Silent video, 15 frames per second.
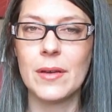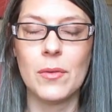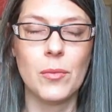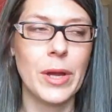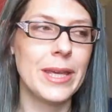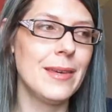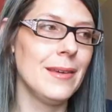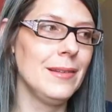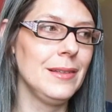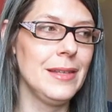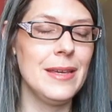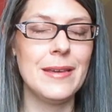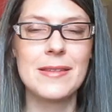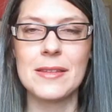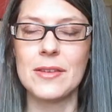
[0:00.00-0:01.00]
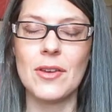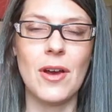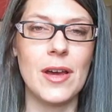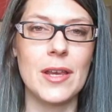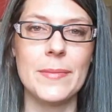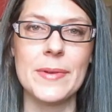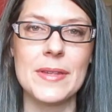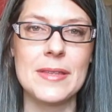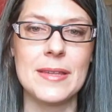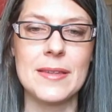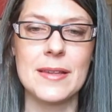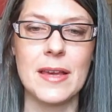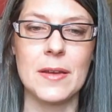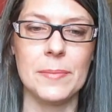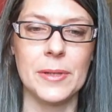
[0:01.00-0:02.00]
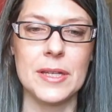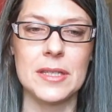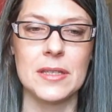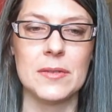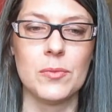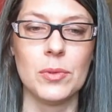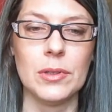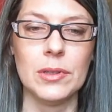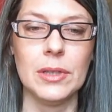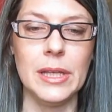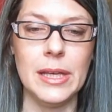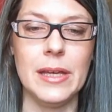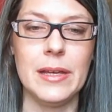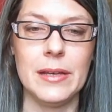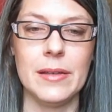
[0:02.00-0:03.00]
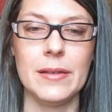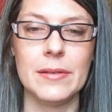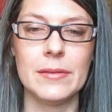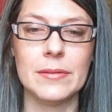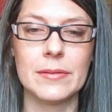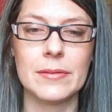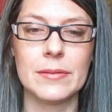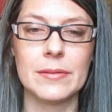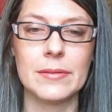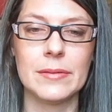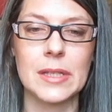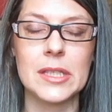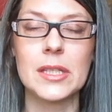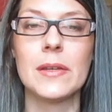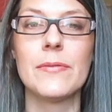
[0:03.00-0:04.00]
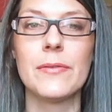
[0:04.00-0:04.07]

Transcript: WikiLeaks, Anonymous, these kind of places will leak this